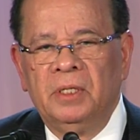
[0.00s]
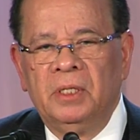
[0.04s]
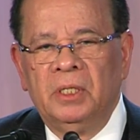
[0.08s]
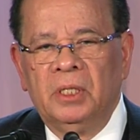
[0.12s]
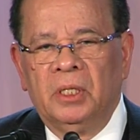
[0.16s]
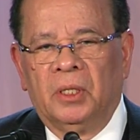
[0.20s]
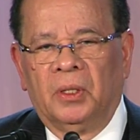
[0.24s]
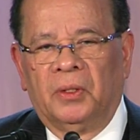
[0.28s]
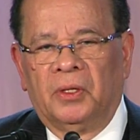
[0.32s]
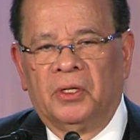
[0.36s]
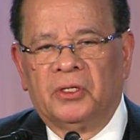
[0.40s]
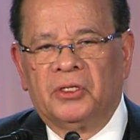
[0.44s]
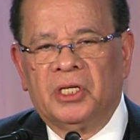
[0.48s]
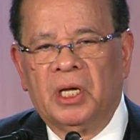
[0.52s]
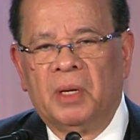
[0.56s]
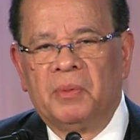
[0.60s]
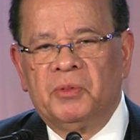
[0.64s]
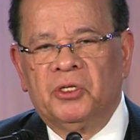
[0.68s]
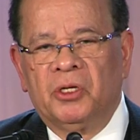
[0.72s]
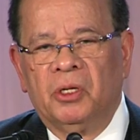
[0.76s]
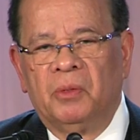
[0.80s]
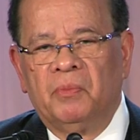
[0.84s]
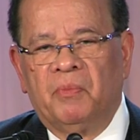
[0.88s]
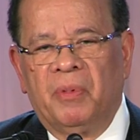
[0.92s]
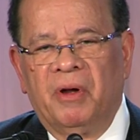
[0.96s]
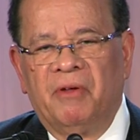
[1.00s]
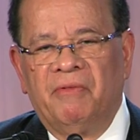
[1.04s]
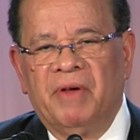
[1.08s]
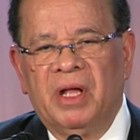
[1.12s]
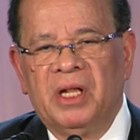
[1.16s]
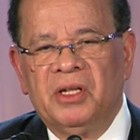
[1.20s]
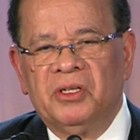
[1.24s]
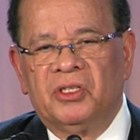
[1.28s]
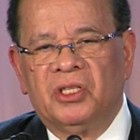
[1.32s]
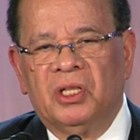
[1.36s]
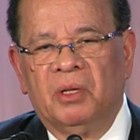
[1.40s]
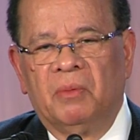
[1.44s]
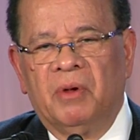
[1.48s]
contraception
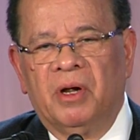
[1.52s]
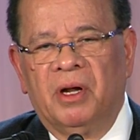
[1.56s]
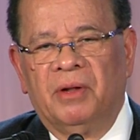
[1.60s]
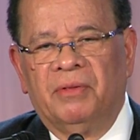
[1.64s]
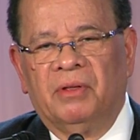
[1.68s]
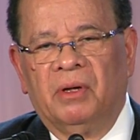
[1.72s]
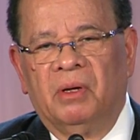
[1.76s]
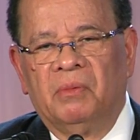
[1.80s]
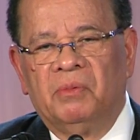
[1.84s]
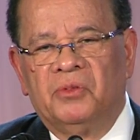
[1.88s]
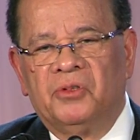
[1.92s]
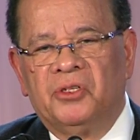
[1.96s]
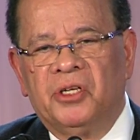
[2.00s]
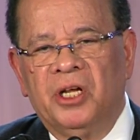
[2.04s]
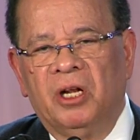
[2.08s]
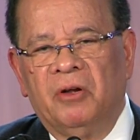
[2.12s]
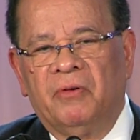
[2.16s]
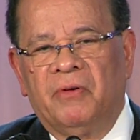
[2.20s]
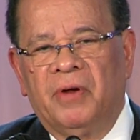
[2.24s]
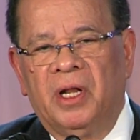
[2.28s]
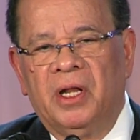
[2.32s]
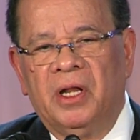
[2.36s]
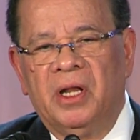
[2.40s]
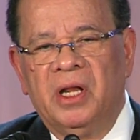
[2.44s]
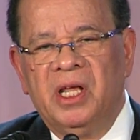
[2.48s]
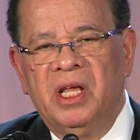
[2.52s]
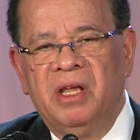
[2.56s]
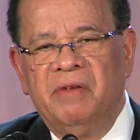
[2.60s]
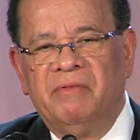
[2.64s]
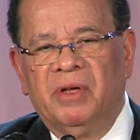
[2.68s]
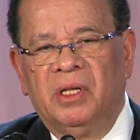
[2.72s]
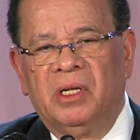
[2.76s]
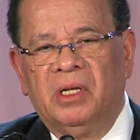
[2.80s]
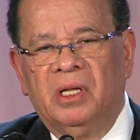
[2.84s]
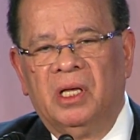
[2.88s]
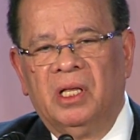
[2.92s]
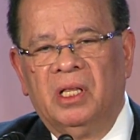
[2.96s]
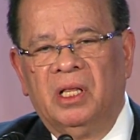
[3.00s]
prevents the birth of children
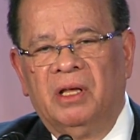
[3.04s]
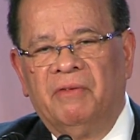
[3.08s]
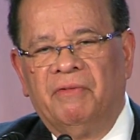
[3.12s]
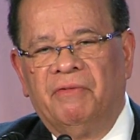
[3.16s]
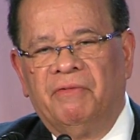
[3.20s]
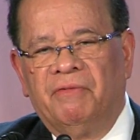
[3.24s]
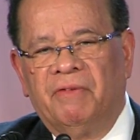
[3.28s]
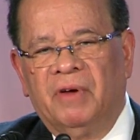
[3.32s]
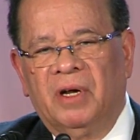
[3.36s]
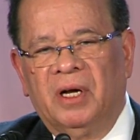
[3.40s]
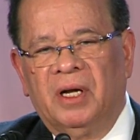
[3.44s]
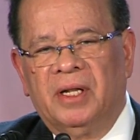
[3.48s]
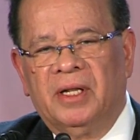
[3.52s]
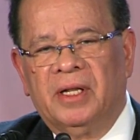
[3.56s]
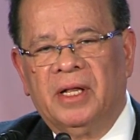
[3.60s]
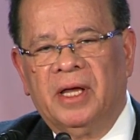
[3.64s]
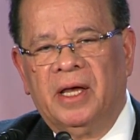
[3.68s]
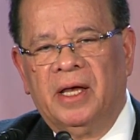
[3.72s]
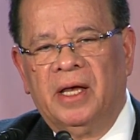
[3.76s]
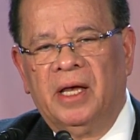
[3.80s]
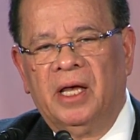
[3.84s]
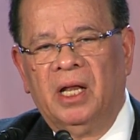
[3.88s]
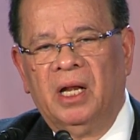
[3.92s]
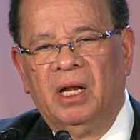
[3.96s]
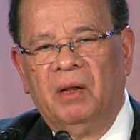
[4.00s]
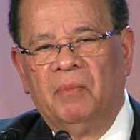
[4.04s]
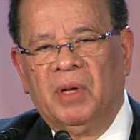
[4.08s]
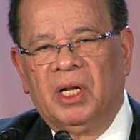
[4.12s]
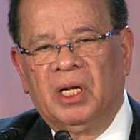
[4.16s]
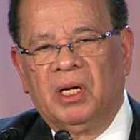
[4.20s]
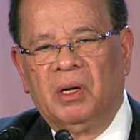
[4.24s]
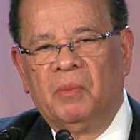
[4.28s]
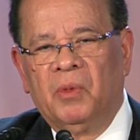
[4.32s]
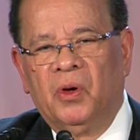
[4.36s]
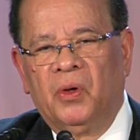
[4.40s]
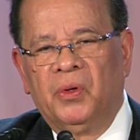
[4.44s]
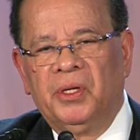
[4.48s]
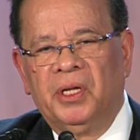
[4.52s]
even in a fertile
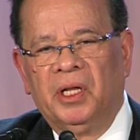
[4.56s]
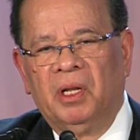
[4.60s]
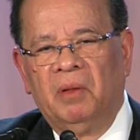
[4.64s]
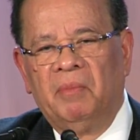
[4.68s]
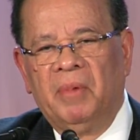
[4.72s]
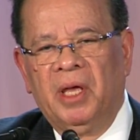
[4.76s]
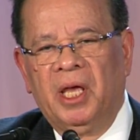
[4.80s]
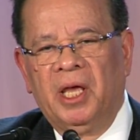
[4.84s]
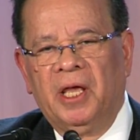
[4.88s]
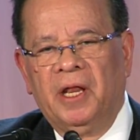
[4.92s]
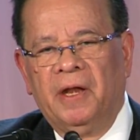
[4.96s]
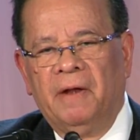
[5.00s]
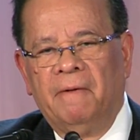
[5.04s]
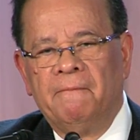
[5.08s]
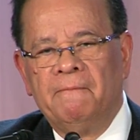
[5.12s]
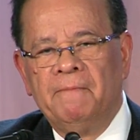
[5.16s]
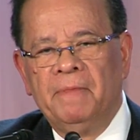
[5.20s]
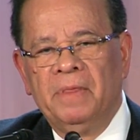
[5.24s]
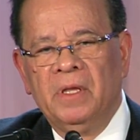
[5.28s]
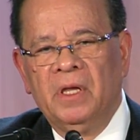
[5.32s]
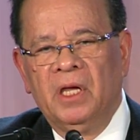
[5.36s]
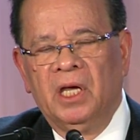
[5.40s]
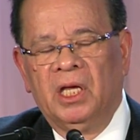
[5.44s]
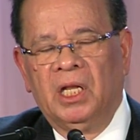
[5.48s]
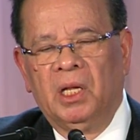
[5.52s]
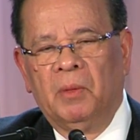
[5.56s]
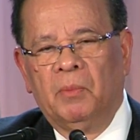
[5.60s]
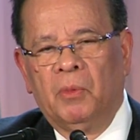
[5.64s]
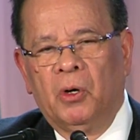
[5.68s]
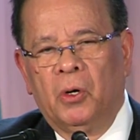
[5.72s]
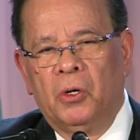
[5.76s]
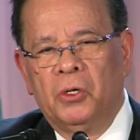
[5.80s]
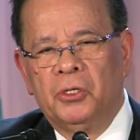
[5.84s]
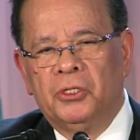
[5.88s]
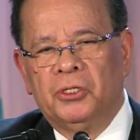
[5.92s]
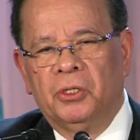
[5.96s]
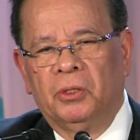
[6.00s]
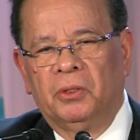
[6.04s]
matrimonial bed, and
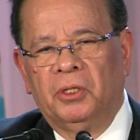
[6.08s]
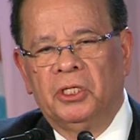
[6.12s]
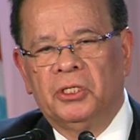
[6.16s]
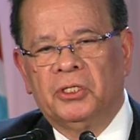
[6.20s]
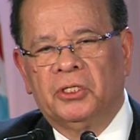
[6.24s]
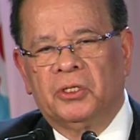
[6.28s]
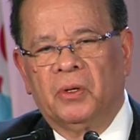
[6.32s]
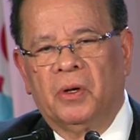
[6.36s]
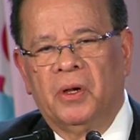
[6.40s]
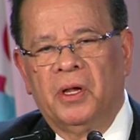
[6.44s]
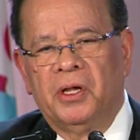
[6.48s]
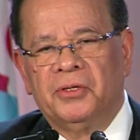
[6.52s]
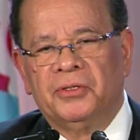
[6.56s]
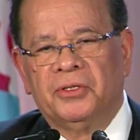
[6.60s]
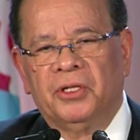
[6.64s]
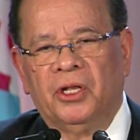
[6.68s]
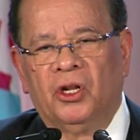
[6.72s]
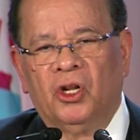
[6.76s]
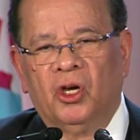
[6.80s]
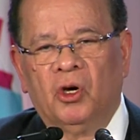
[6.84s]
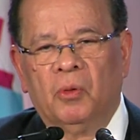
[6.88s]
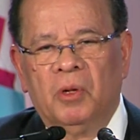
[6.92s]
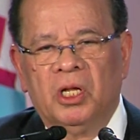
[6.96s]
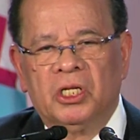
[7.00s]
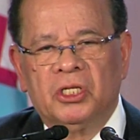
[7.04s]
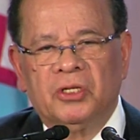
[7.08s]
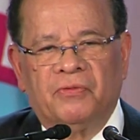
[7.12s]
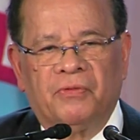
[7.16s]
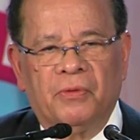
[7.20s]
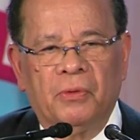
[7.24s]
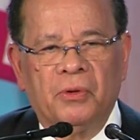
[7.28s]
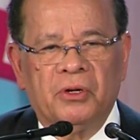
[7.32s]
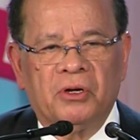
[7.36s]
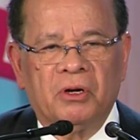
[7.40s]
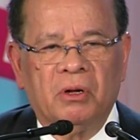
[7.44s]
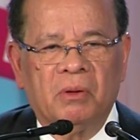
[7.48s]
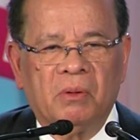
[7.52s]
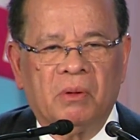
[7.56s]
abortion destroys the noblest
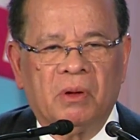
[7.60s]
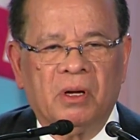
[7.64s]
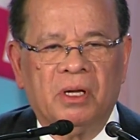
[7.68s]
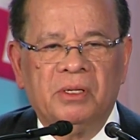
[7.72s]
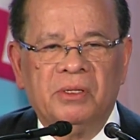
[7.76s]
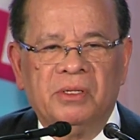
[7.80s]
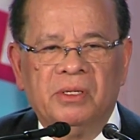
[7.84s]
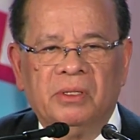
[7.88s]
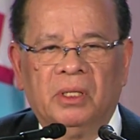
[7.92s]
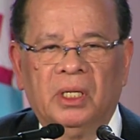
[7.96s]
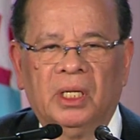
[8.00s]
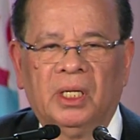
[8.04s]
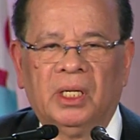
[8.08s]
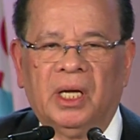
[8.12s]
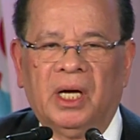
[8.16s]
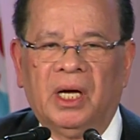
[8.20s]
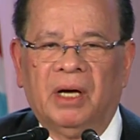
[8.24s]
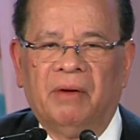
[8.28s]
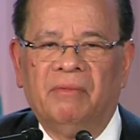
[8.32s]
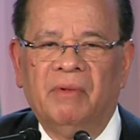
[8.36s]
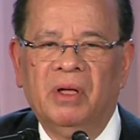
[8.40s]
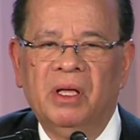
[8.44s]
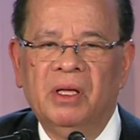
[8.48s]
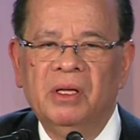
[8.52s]
fruit of conjugal love.